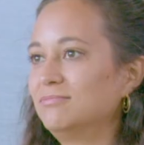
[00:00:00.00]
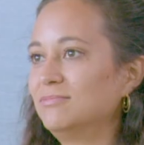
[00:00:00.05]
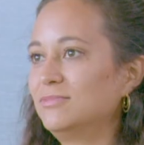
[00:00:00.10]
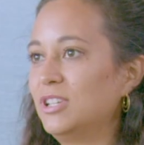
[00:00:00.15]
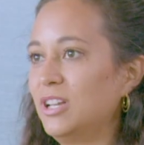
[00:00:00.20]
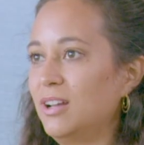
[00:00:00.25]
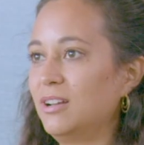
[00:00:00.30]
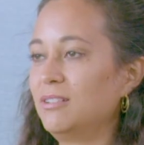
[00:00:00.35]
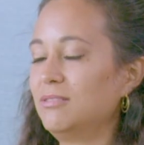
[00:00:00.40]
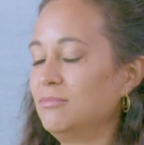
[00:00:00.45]

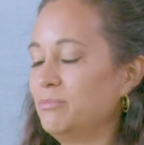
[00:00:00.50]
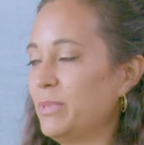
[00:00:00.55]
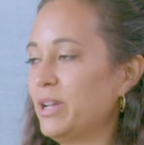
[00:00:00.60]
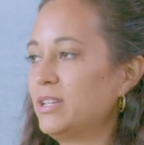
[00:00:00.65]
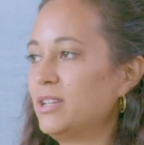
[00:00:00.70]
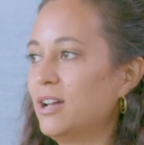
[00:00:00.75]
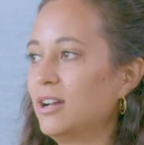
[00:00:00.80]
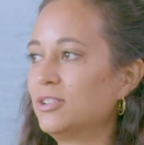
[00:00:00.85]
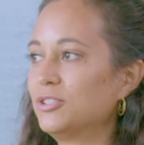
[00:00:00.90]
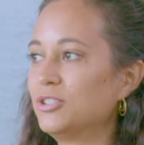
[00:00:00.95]

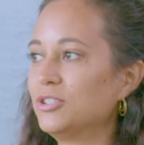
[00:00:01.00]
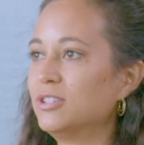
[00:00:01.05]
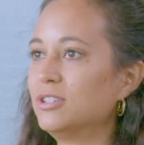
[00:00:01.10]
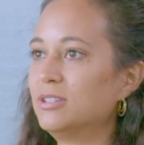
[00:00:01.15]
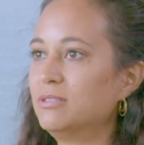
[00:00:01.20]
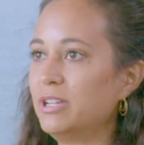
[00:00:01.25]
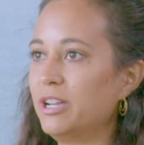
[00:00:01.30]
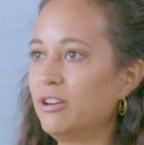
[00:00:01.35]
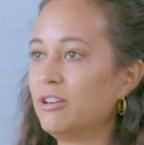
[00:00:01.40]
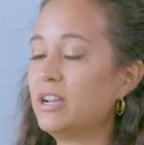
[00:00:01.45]

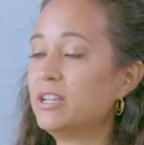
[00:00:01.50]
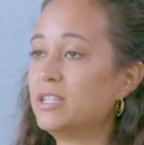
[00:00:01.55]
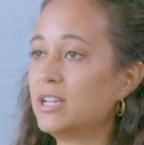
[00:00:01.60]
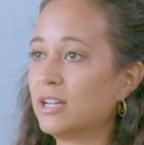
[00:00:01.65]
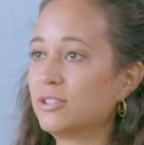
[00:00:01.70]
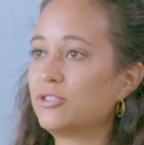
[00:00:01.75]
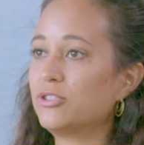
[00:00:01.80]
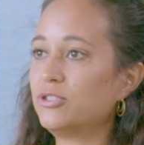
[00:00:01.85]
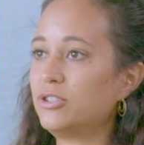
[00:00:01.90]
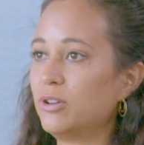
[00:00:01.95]
doctor here, and
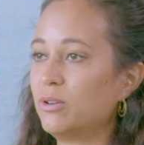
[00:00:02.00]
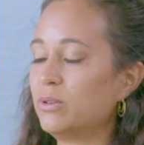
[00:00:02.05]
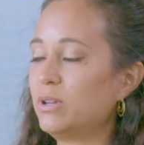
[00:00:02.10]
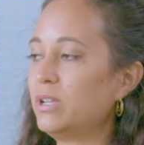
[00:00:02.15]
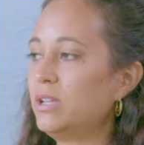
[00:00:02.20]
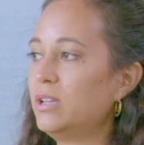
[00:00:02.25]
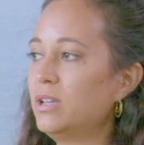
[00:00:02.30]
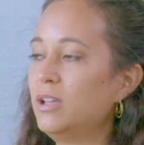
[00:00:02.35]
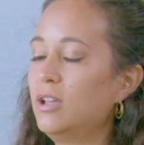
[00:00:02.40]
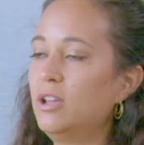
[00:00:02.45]
Dr.
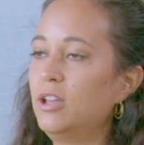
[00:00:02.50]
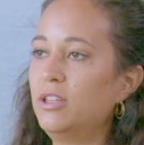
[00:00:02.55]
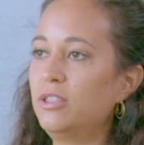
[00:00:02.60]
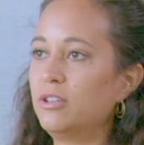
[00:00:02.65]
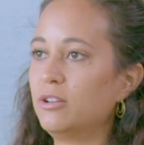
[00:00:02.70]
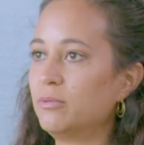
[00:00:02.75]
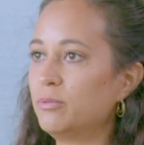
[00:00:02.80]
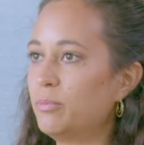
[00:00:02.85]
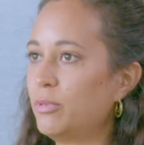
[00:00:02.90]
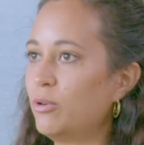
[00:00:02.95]
Tony,
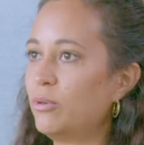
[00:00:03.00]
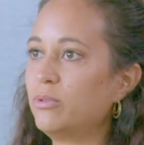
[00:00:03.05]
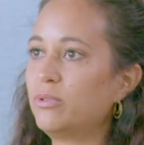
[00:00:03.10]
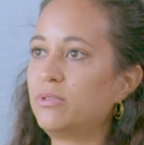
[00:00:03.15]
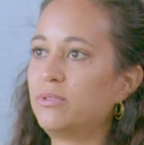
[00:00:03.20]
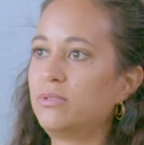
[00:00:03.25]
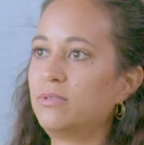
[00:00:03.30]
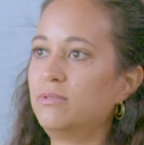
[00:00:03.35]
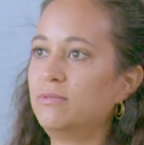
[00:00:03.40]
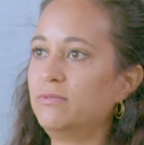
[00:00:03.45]
they're
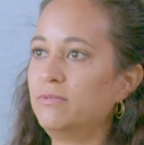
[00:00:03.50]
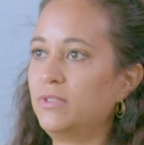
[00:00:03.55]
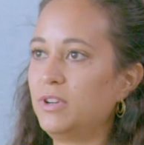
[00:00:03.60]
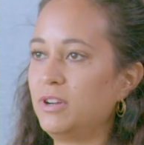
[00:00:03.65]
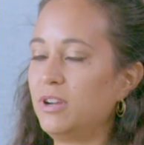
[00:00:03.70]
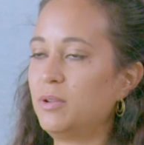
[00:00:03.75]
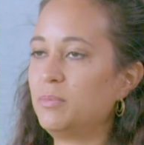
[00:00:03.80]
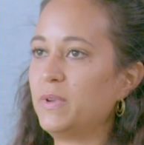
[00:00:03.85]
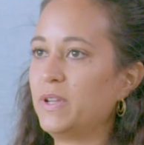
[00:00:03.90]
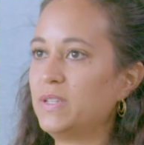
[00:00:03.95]
both
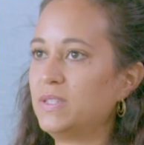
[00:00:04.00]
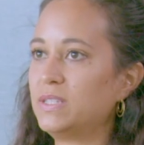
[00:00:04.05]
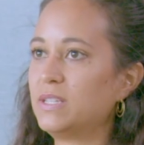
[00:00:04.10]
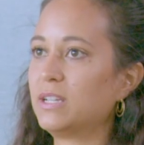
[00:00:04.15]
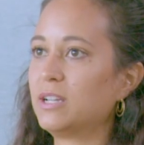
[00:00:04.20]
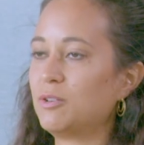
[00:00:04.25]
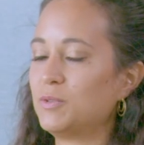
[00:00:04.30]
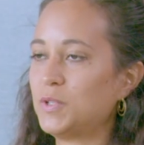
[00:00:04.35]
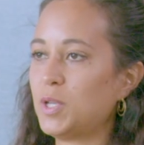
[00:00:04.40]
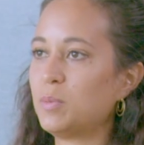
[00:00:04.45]
very
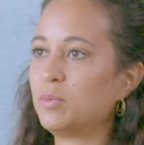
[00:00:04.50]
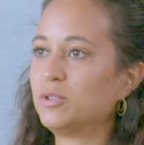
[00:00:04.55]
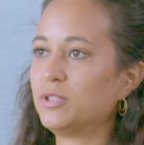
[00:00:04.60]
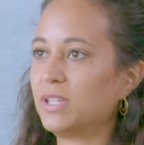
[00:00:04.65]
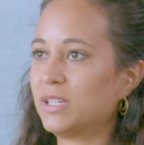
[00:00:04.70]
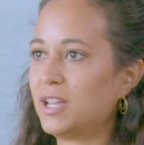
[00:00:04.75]
amazing. I was able to